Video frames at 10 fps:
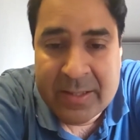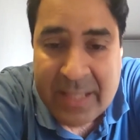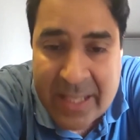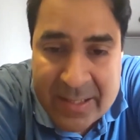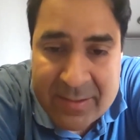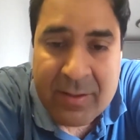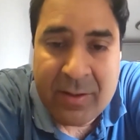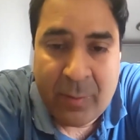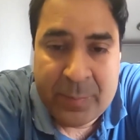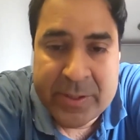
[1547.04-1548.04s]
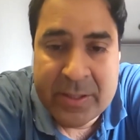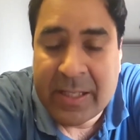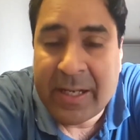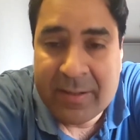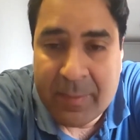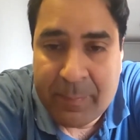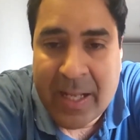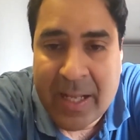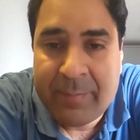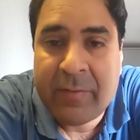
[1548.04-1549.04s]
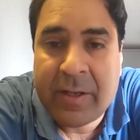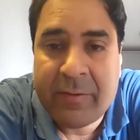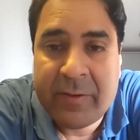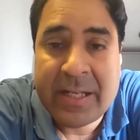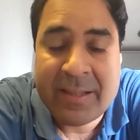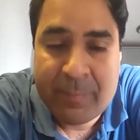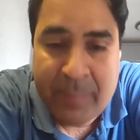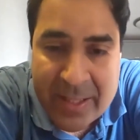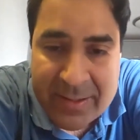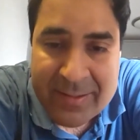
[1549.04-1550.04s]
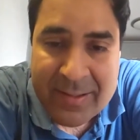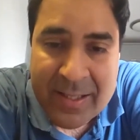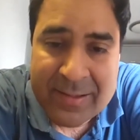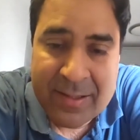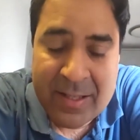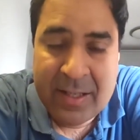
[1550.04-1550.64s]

there is a option, there is a plan B where we can expand the cells.